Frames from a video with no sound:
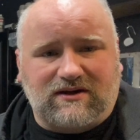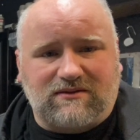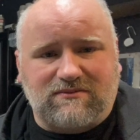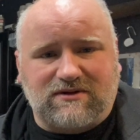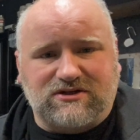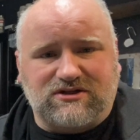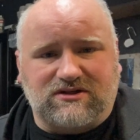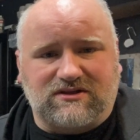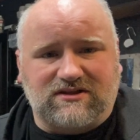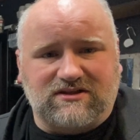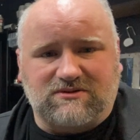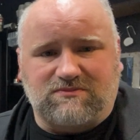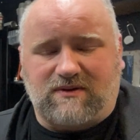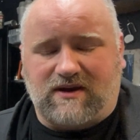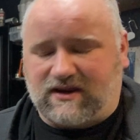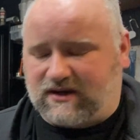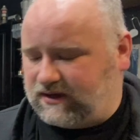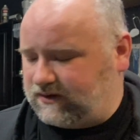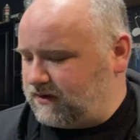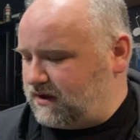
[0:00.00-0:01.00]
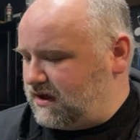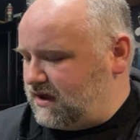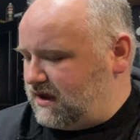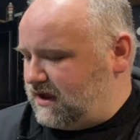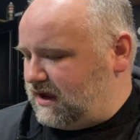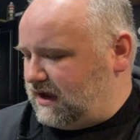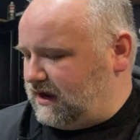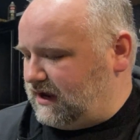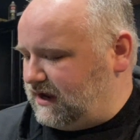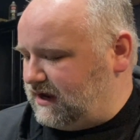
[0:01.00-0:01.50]
commissioned this painting.
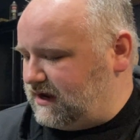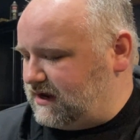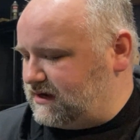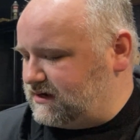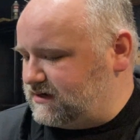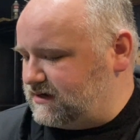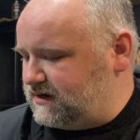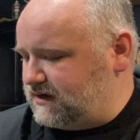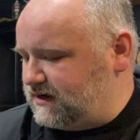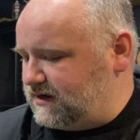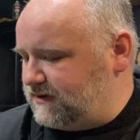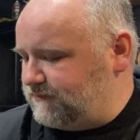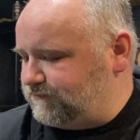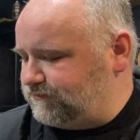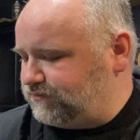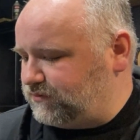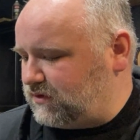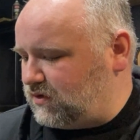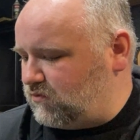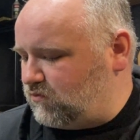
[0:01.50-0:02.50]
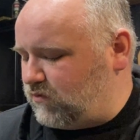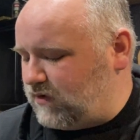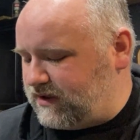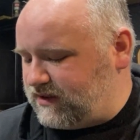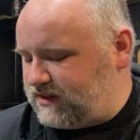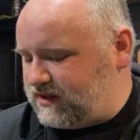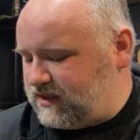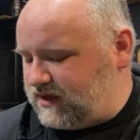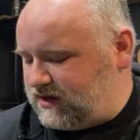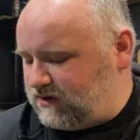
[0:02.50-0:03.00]
And
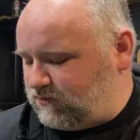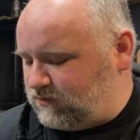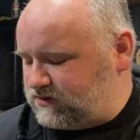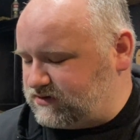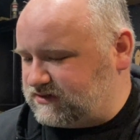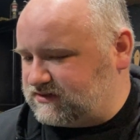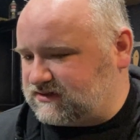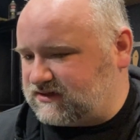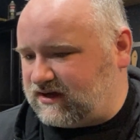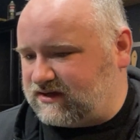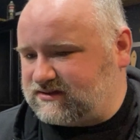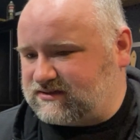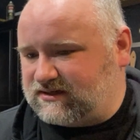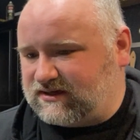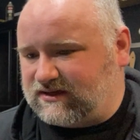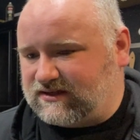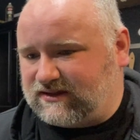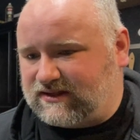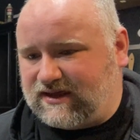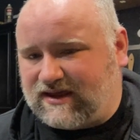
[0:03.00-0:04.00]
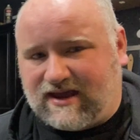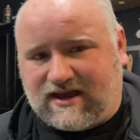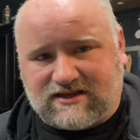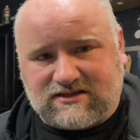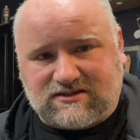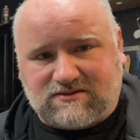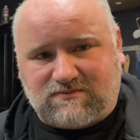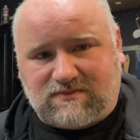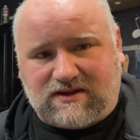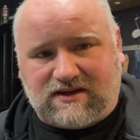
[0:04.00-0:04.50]
when they were discussing it, they
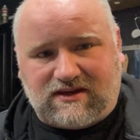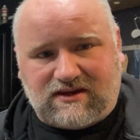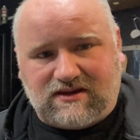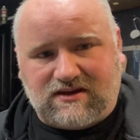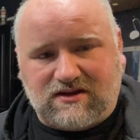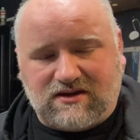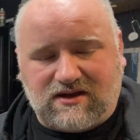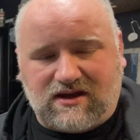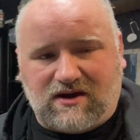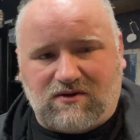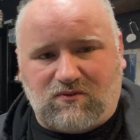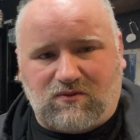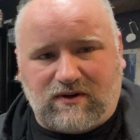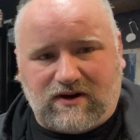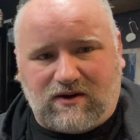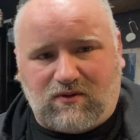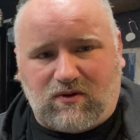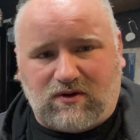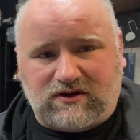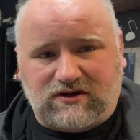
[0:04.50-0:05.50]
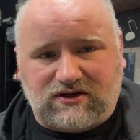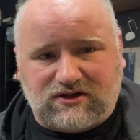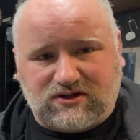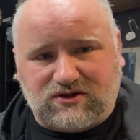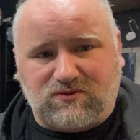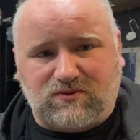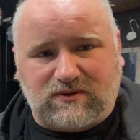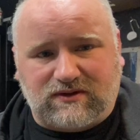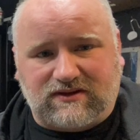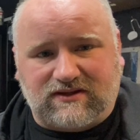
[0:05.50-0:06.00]
asked me what I wanted to
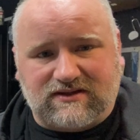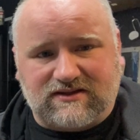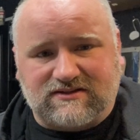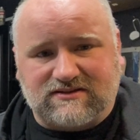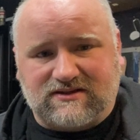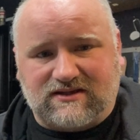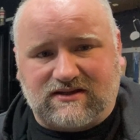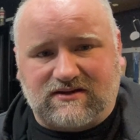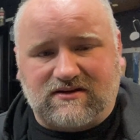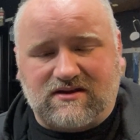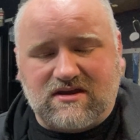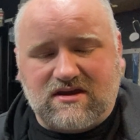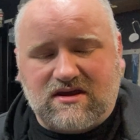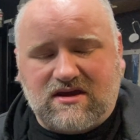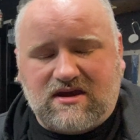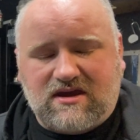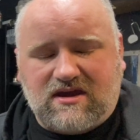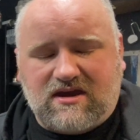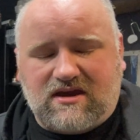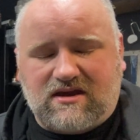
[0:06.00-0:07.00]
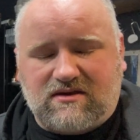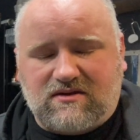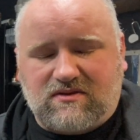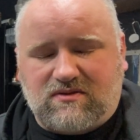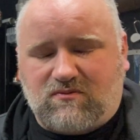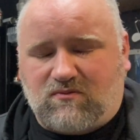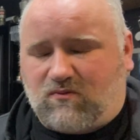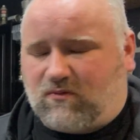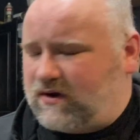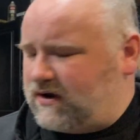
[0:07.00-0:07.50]
do with this. And
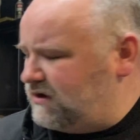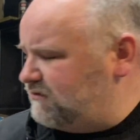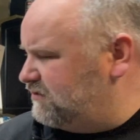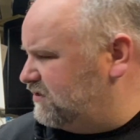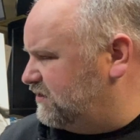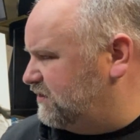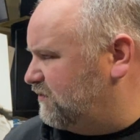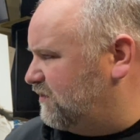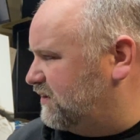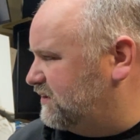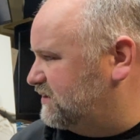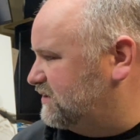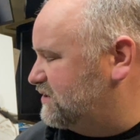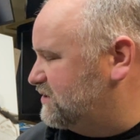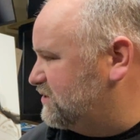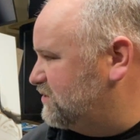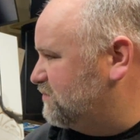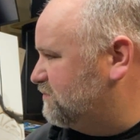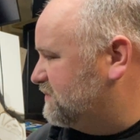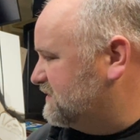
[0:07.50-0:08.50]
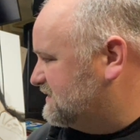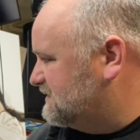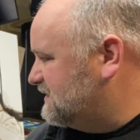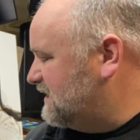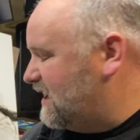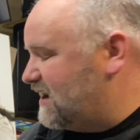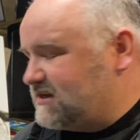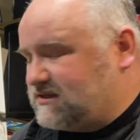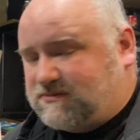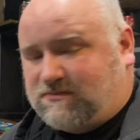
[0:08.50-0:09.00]
what I really wanted to do,
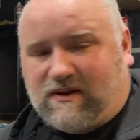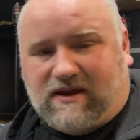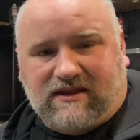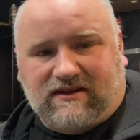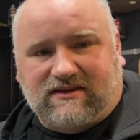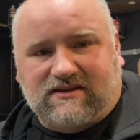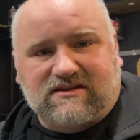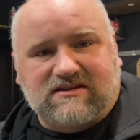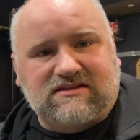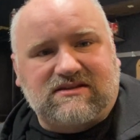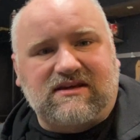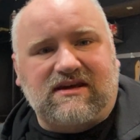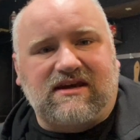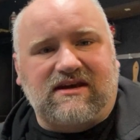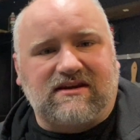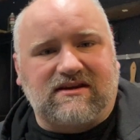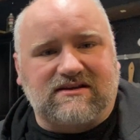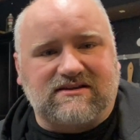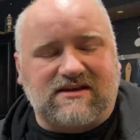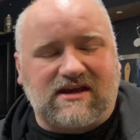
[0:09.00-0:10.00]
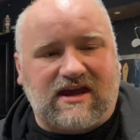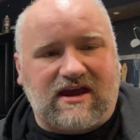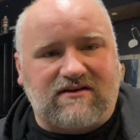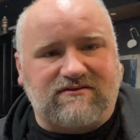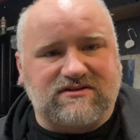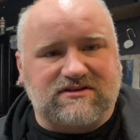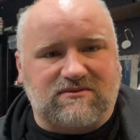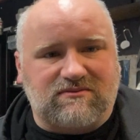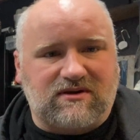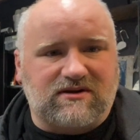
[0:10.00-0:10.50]
besides paint the scene, is
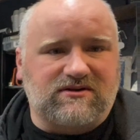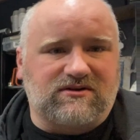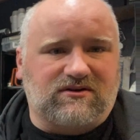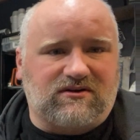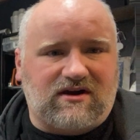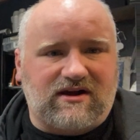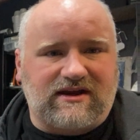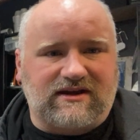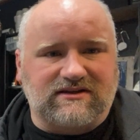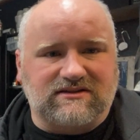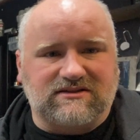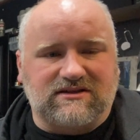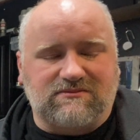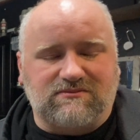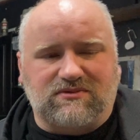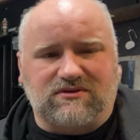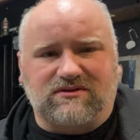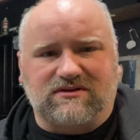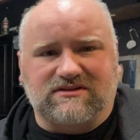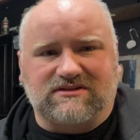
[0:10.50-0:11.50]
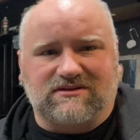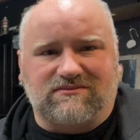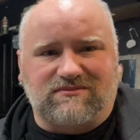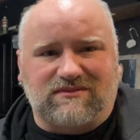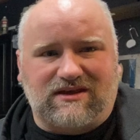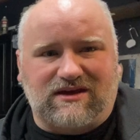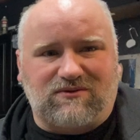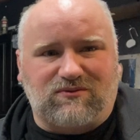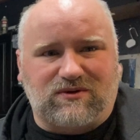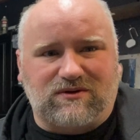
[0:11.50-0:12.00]
have some underlying symbolism
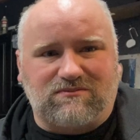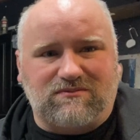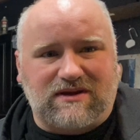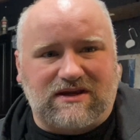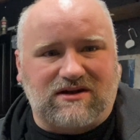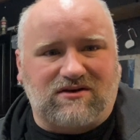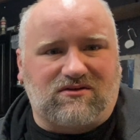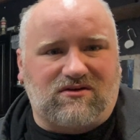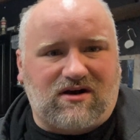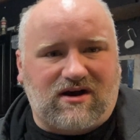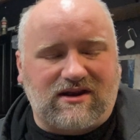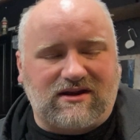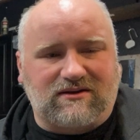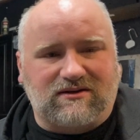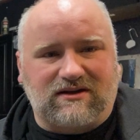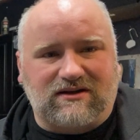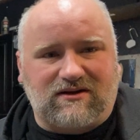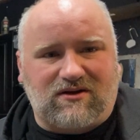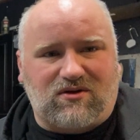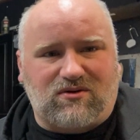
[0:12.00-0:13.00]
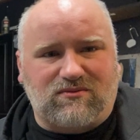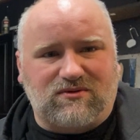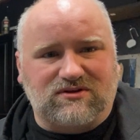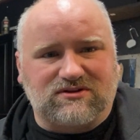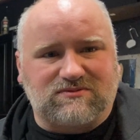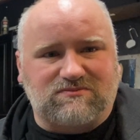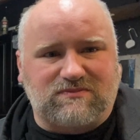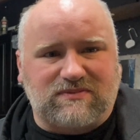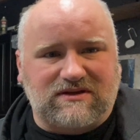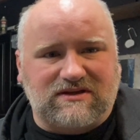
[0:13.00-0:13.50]
that would mean a lot and
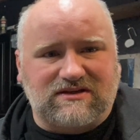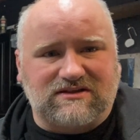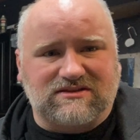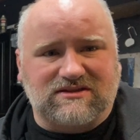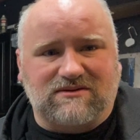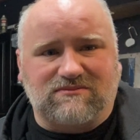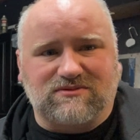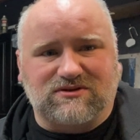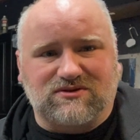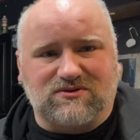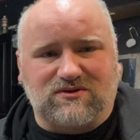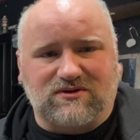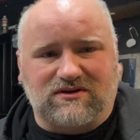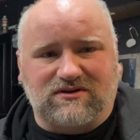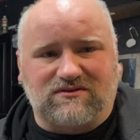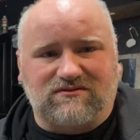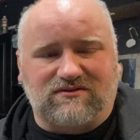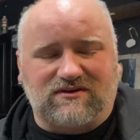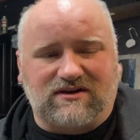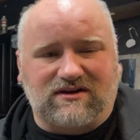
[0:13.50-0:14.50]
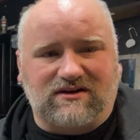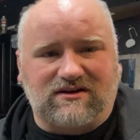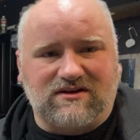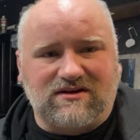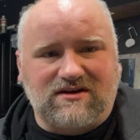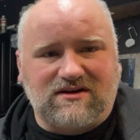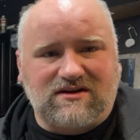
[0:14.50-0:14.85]
almost be some sort of